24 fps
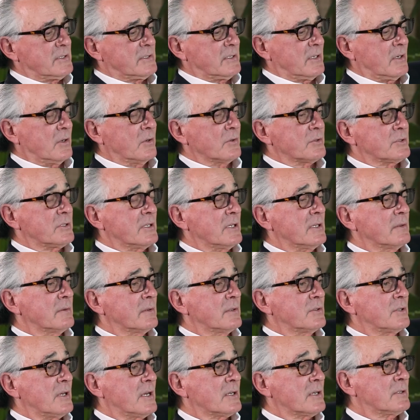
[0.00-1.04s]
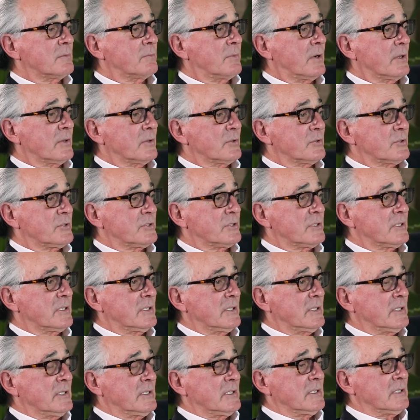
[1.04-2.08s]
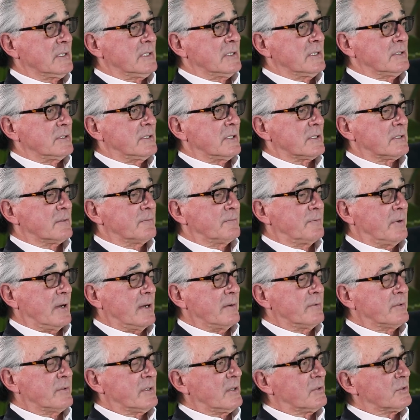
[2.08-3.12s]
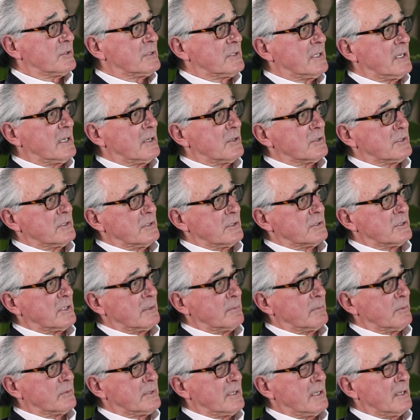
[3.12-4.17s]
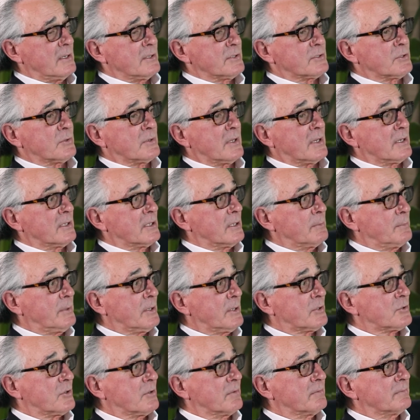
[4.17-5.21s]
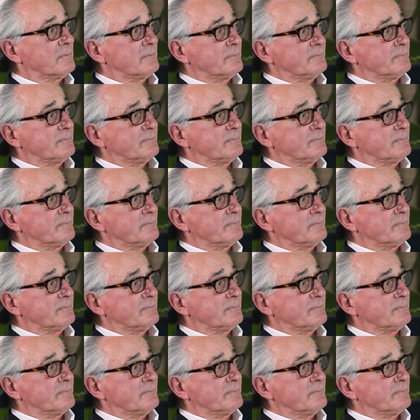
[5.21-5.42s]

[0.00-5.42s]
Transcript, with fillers: said, "Oh, Sam, the Jackson Brothers, Jackson Five are downstairs in the same hotel. Let's go down and get a picture."